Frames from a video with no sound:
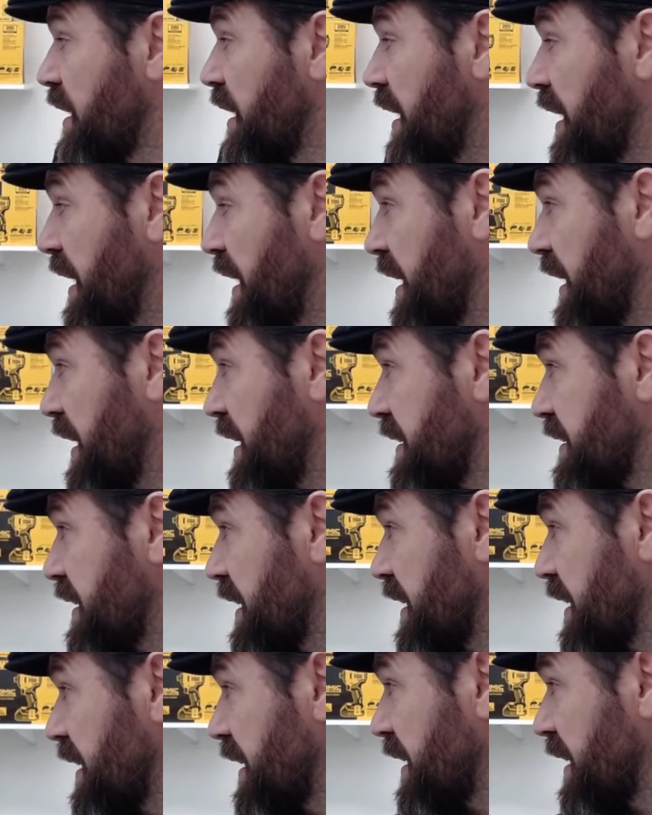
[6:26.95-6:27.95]
And
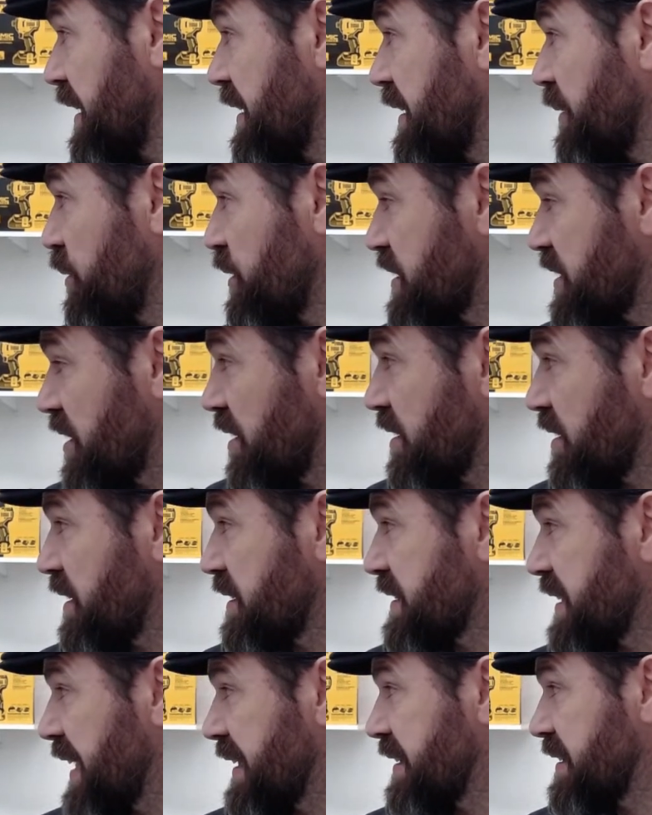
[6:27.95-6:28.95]
uh, what's going on,
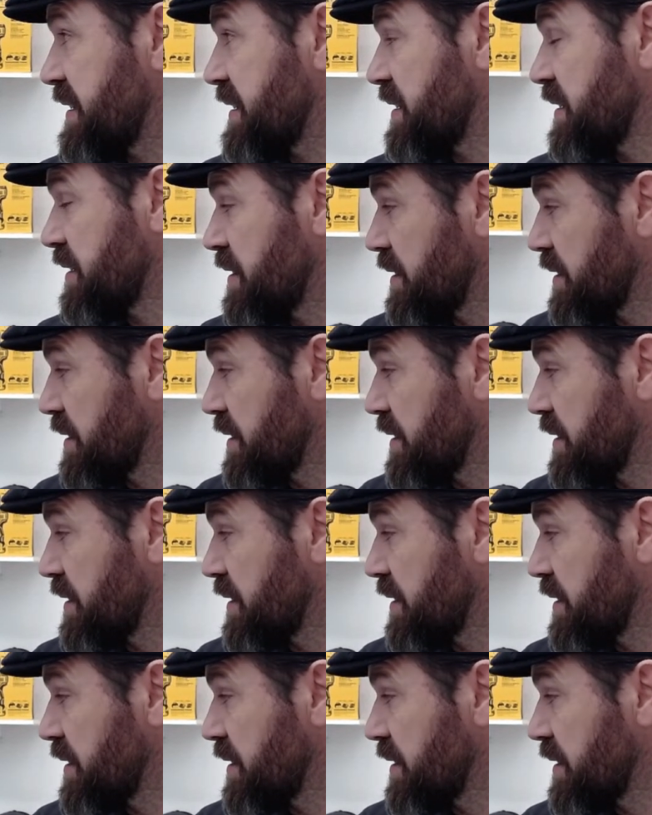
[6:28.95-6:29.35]
Titus?